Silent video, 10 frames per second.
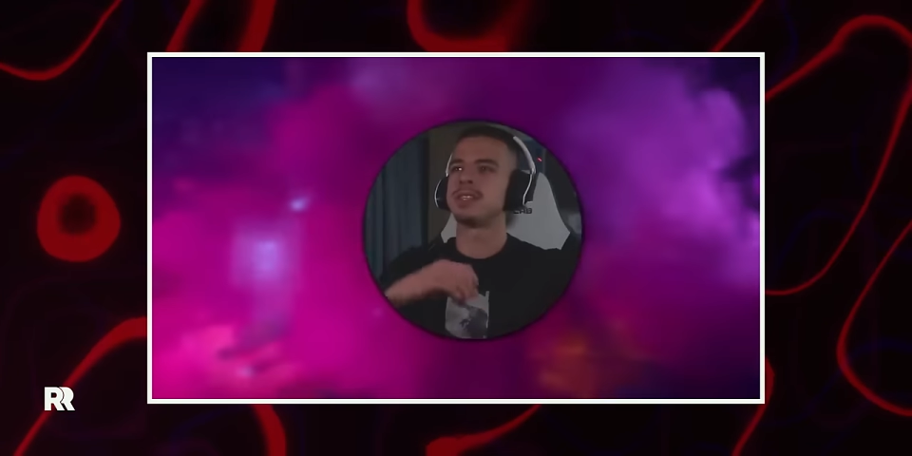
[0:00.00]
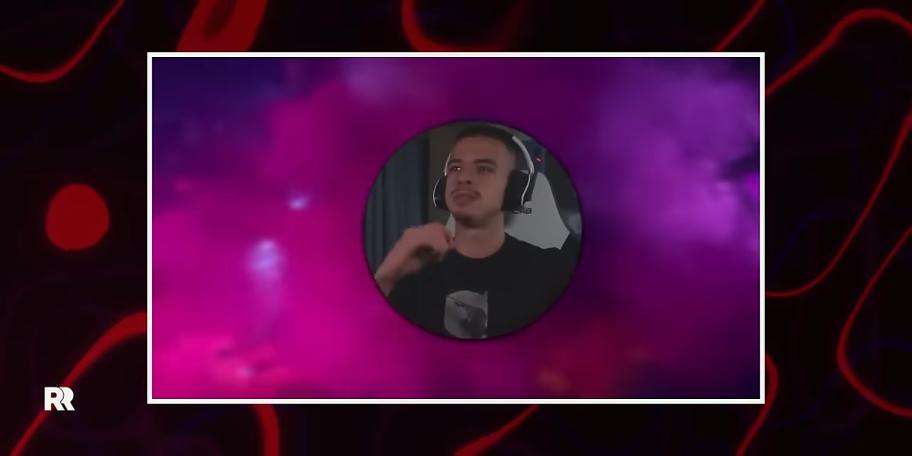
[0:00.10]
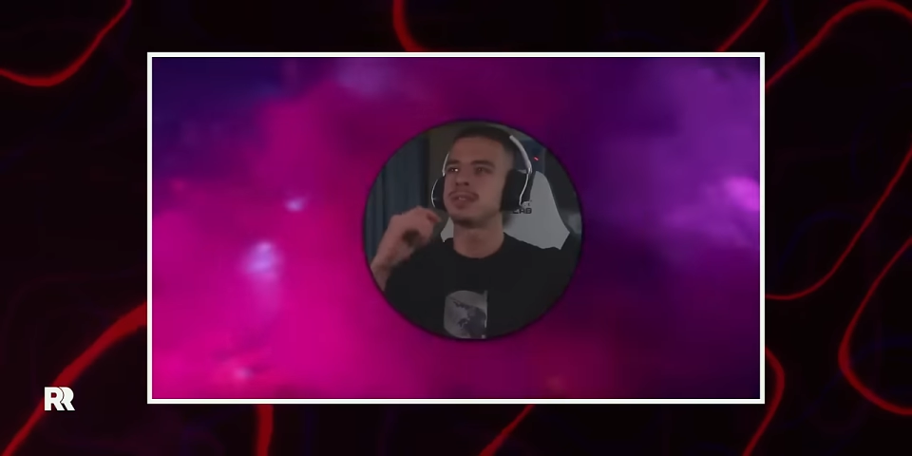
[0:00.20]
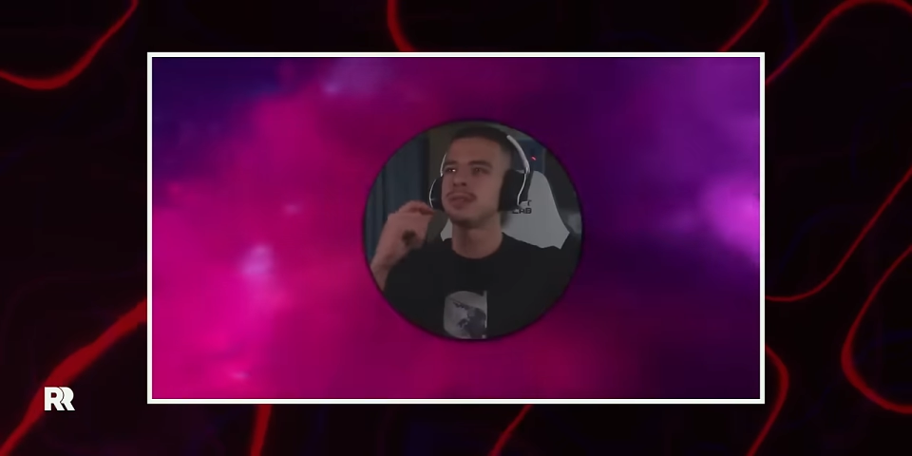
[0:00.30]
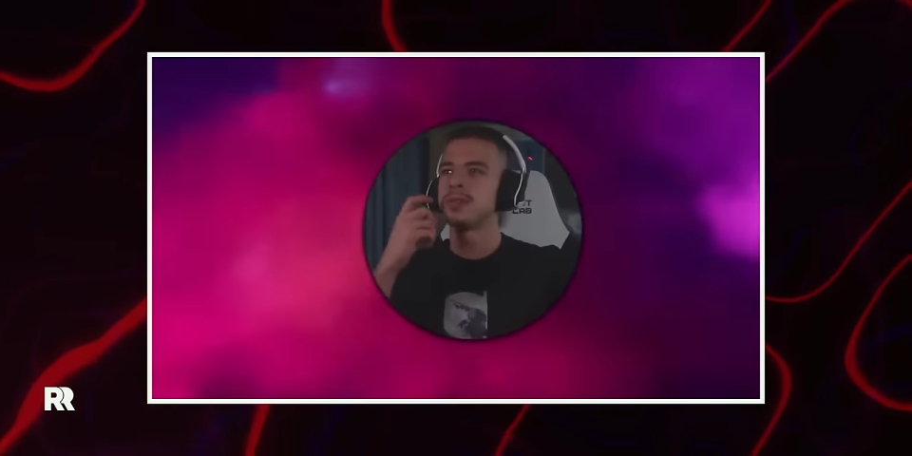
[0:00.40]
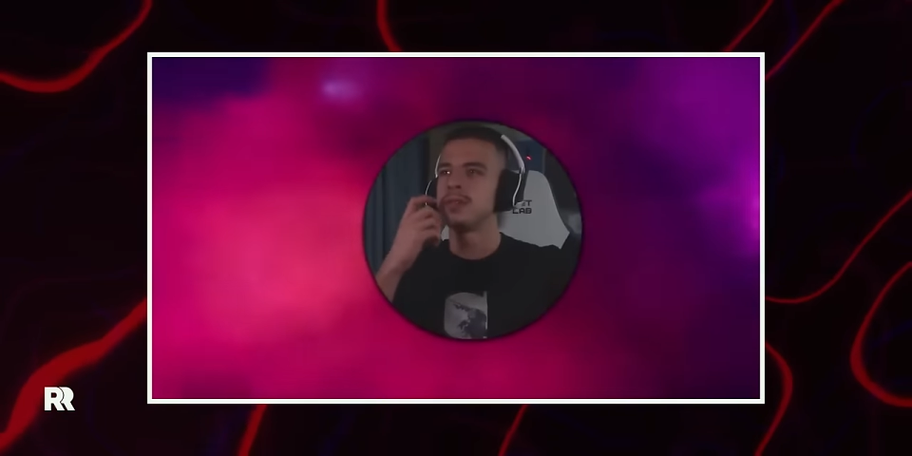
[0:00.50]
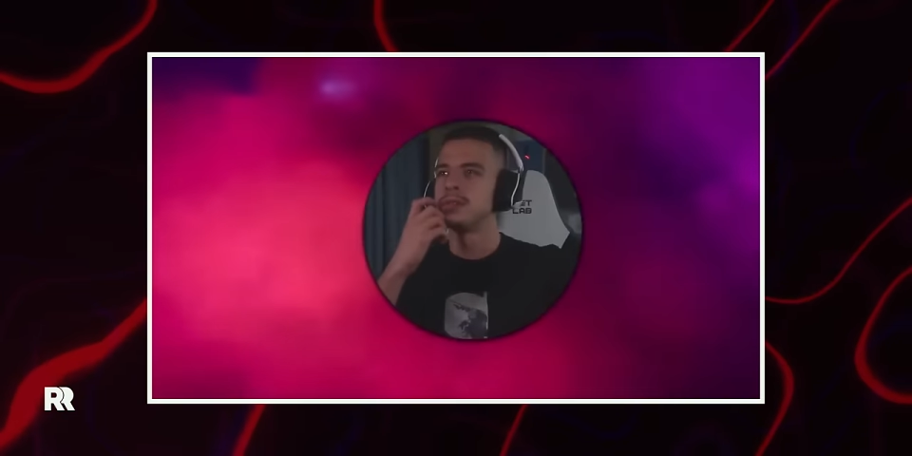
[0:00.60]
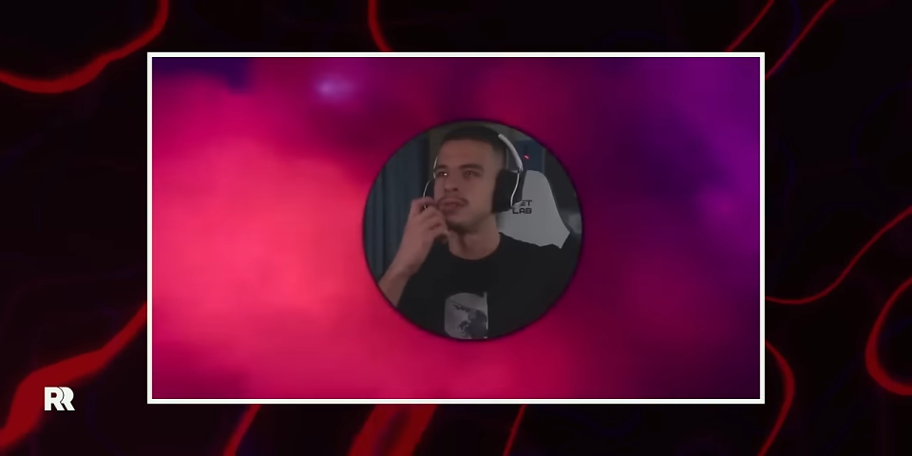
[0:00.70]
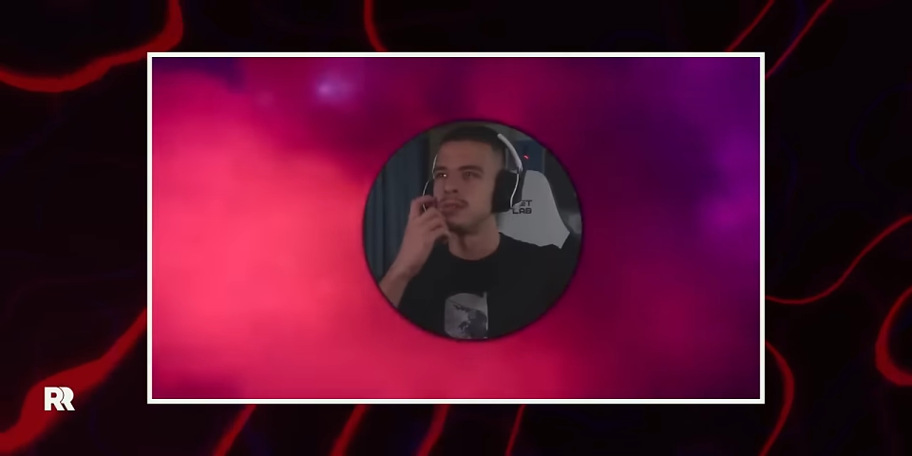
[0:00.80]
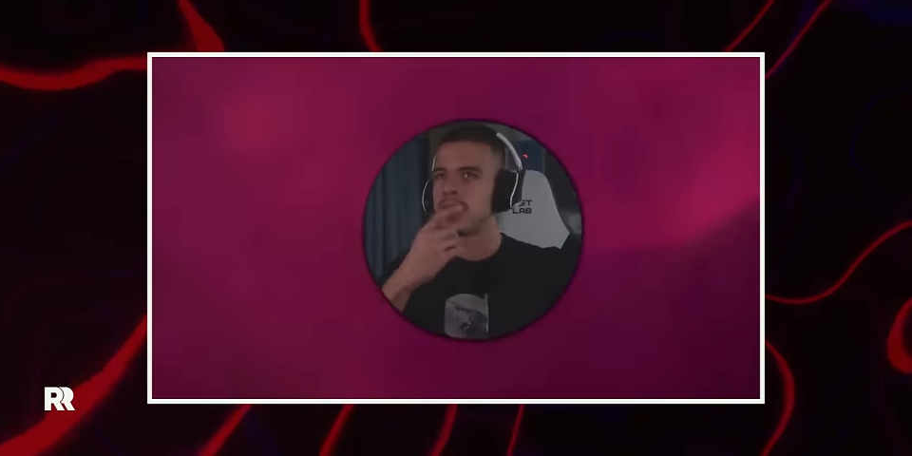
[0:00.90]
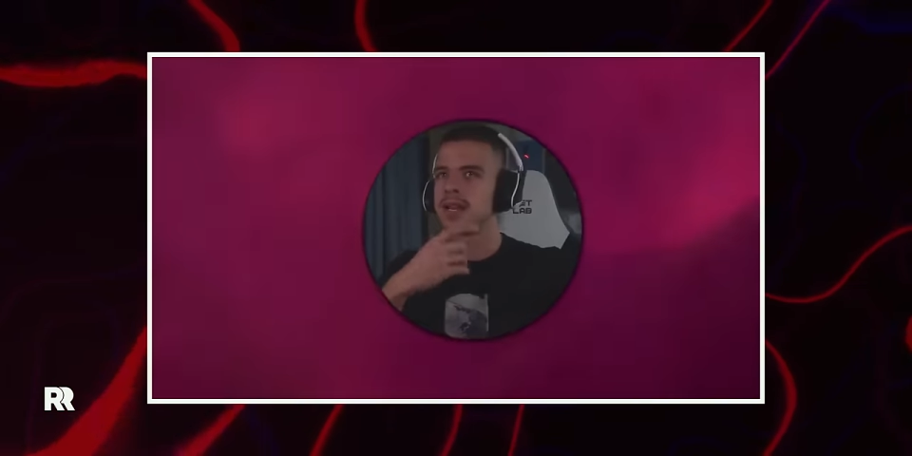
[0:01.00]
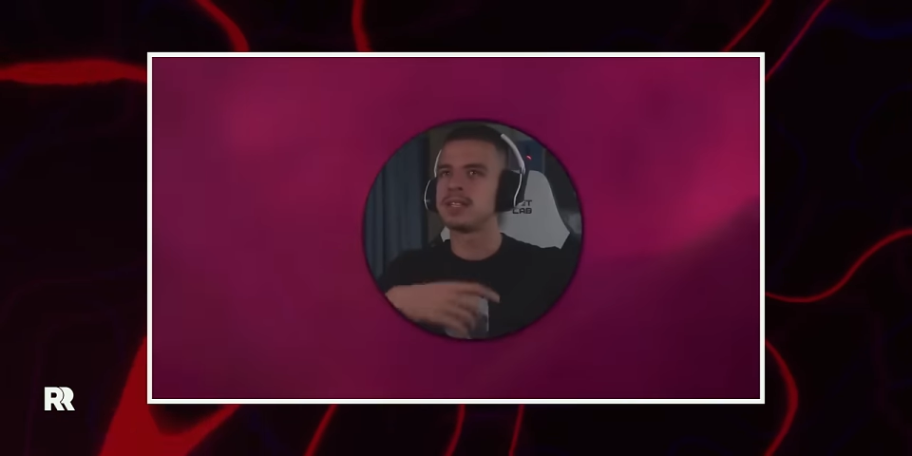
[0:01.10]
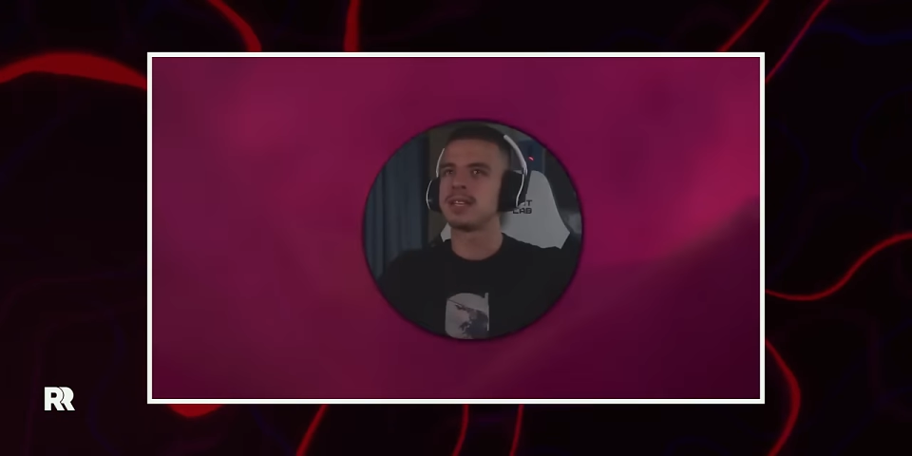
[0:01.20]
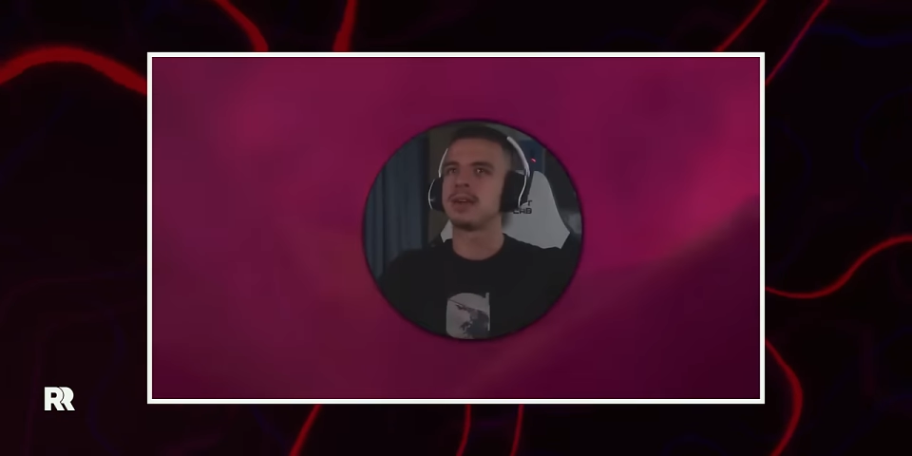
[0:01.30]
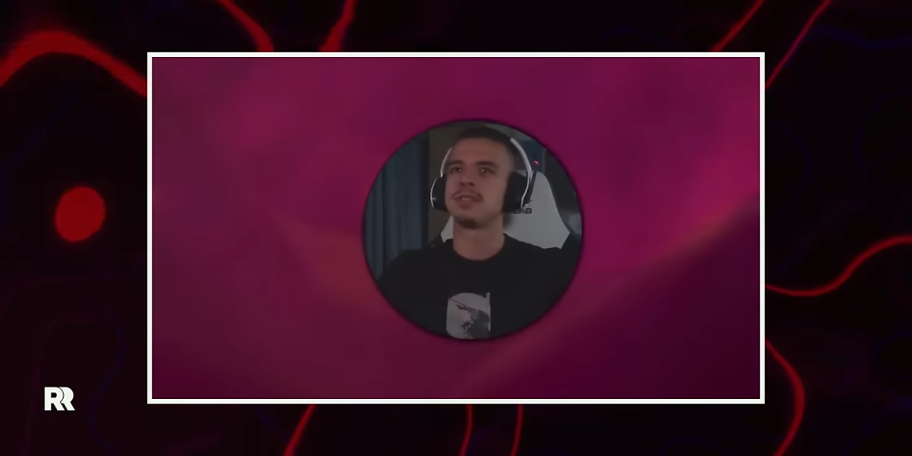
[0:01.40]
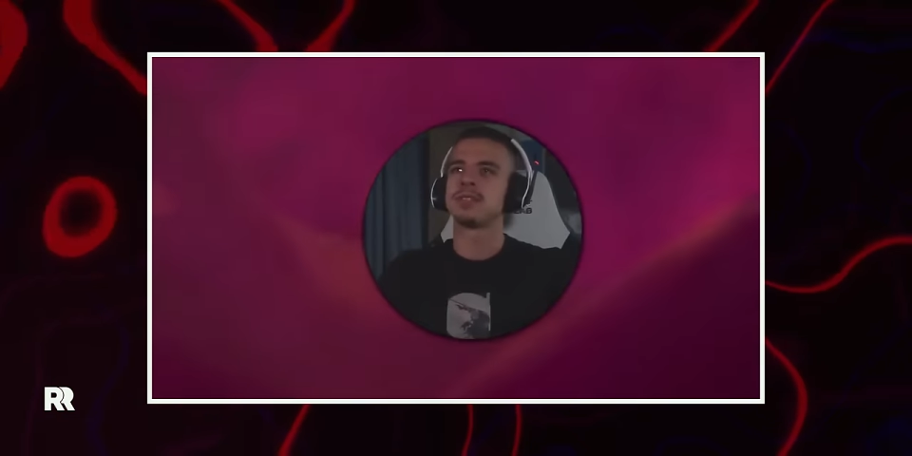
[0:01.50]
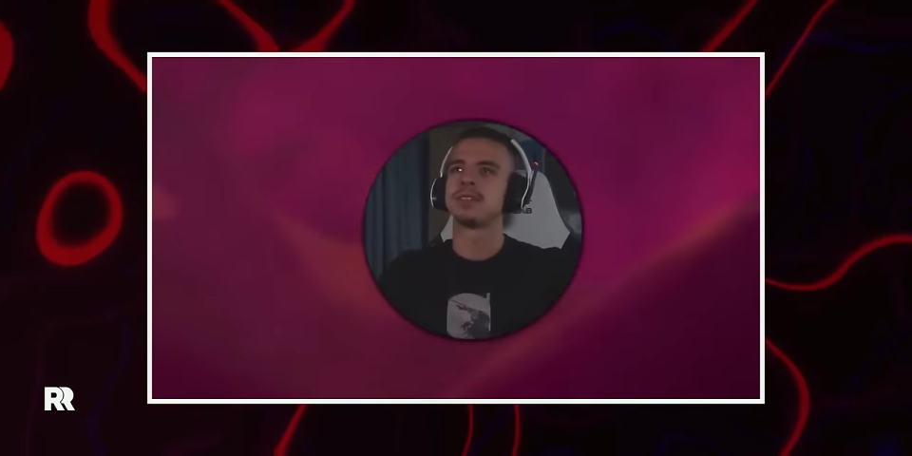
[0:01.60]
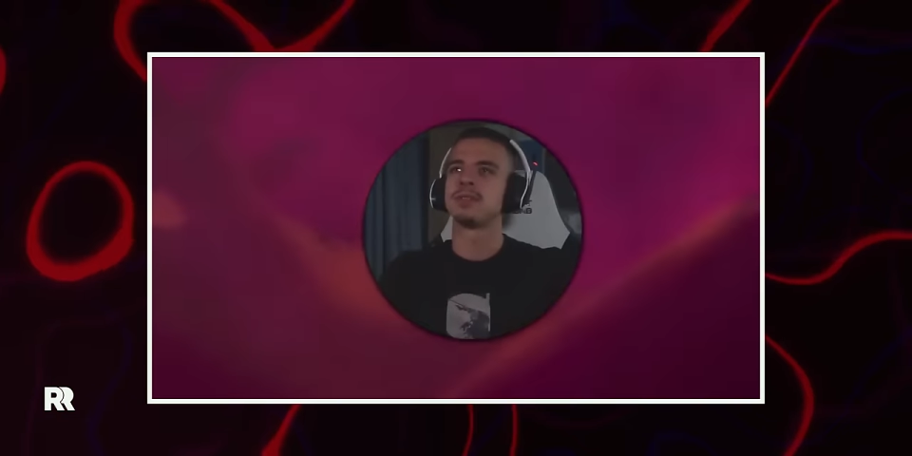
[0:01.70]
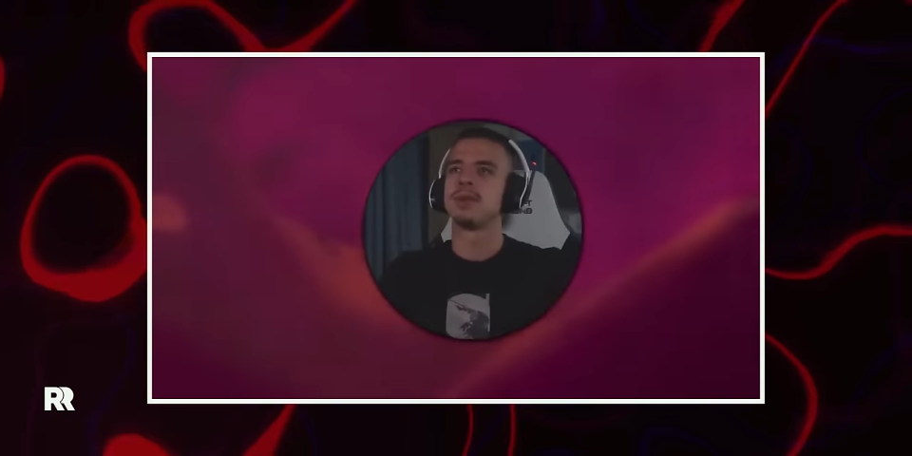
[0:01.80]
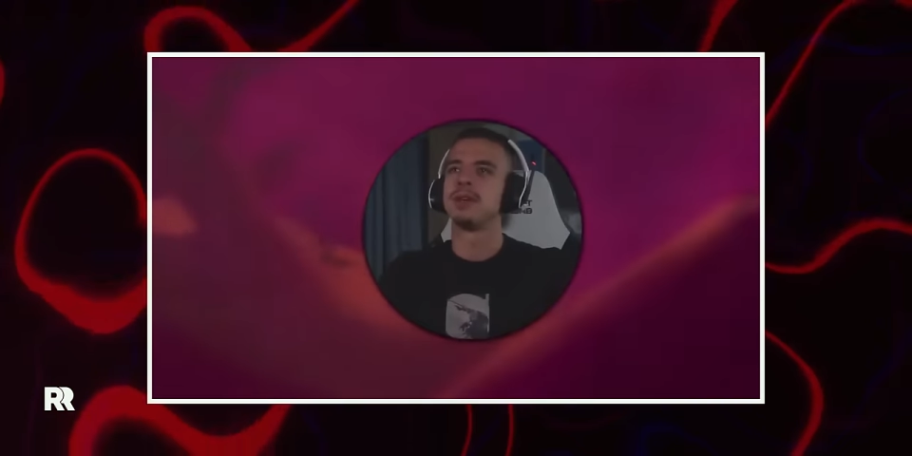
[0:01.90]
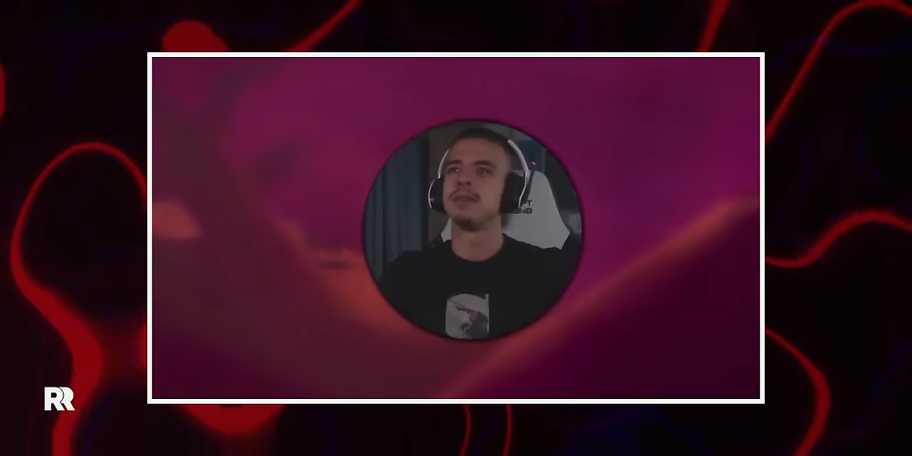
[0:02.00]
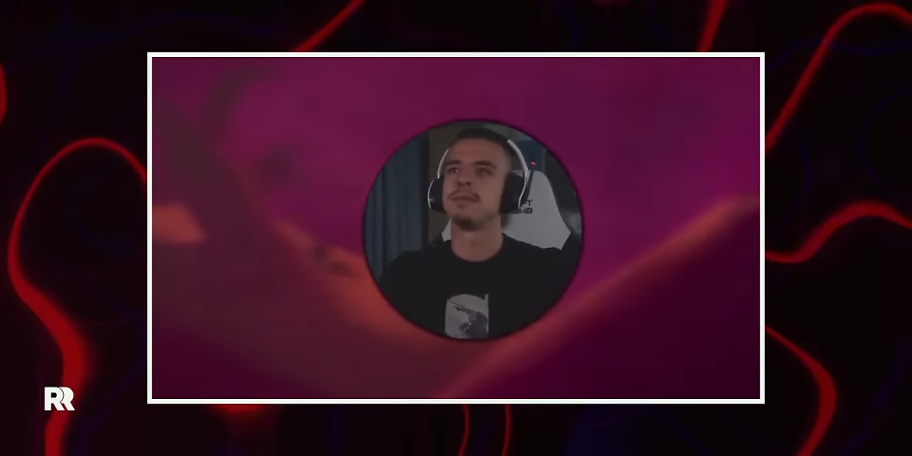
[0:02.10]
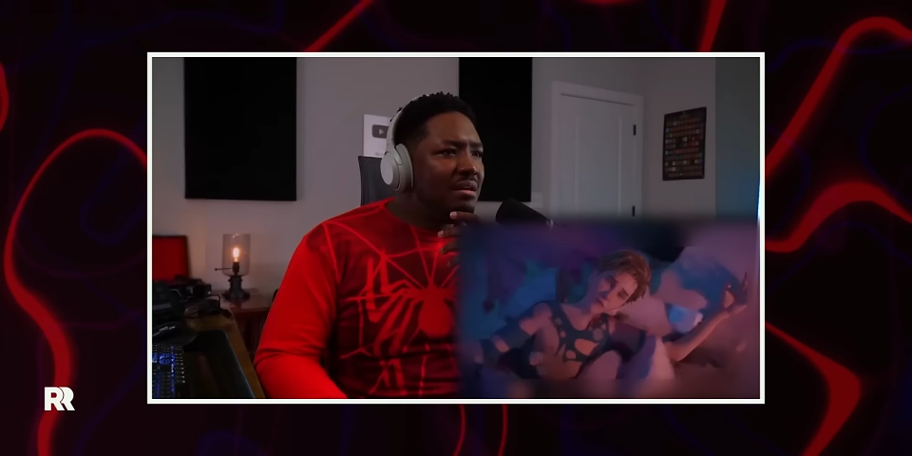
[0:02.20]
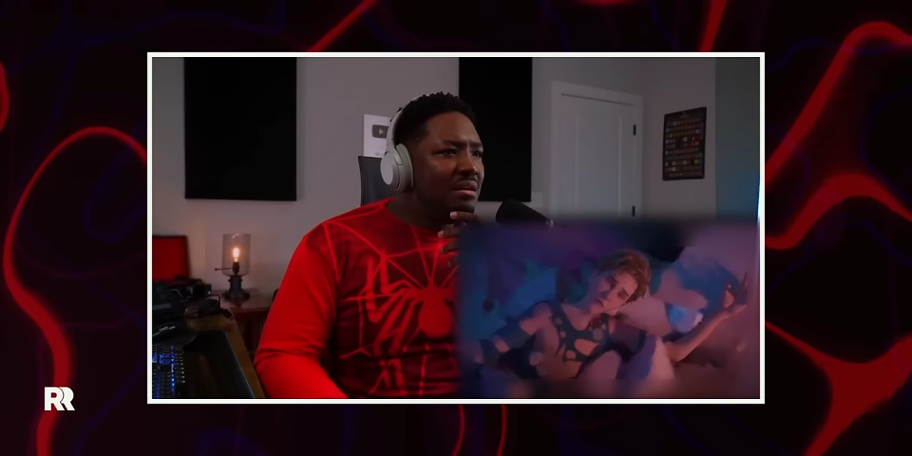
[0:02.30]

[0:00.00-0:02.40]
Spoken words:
seems so cool. I need to know every single one.